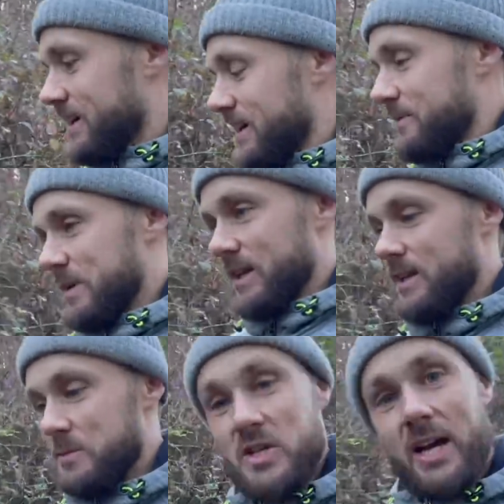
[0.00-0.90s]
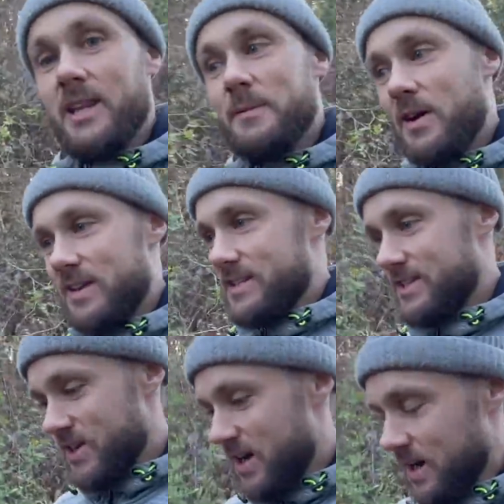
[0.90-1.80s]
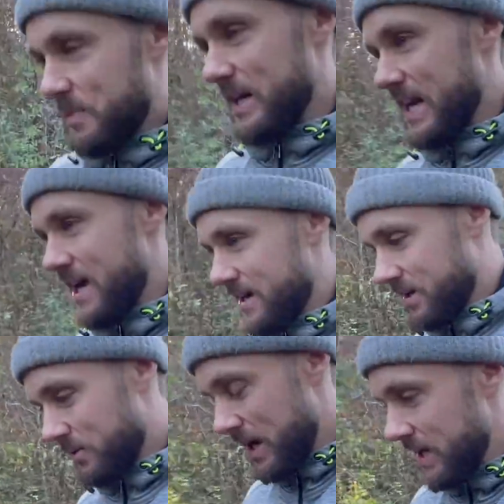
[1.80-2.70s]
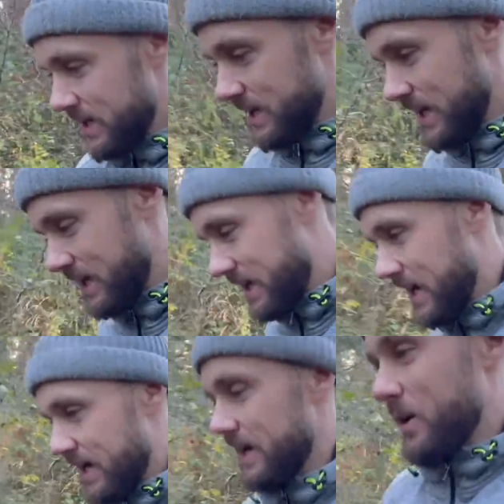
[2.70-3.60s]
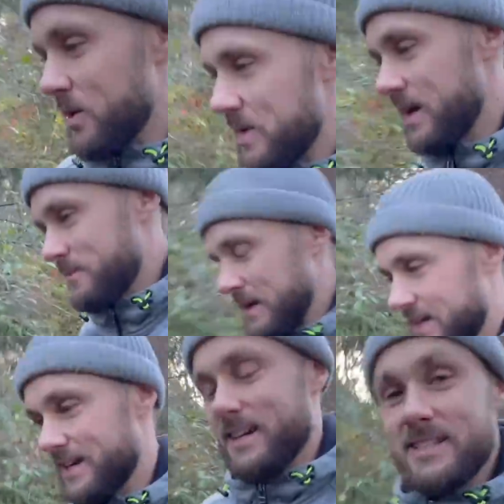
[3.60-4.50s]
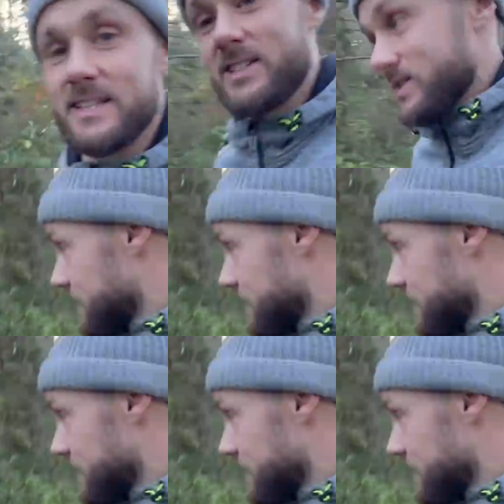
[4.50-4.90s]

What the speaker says: I'm gonna keep checking them out as I jog. But yeah, I'm gonna run and then head home and make a delicious